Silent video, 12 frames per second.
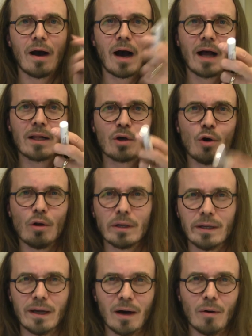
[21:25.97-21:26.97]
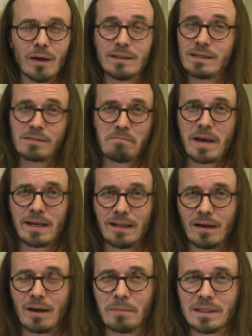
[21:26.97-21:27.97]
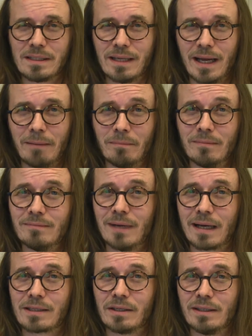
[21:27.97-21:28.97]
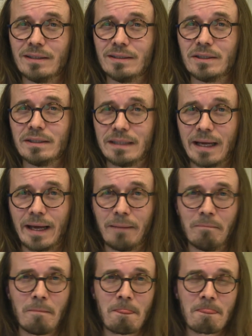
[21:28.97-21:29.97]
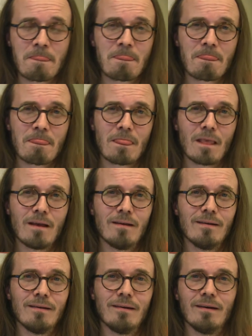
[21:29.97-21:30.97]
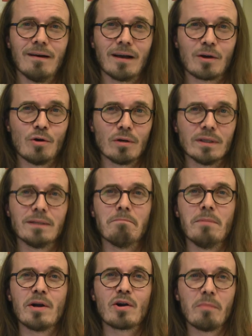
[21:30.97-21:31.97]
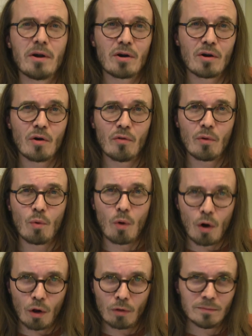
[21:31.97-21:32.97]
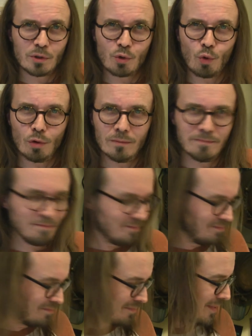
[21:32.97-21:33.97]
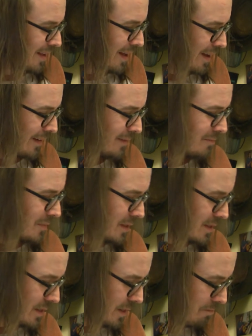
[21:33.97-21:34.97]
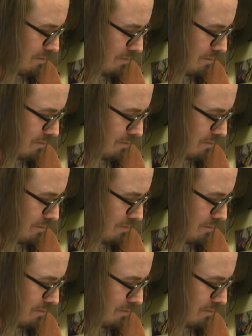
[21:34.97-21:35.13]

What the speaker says: I'll call it now. I just made up this name actually today. I call it Mirror Mirror on the Wall tool. And let's see.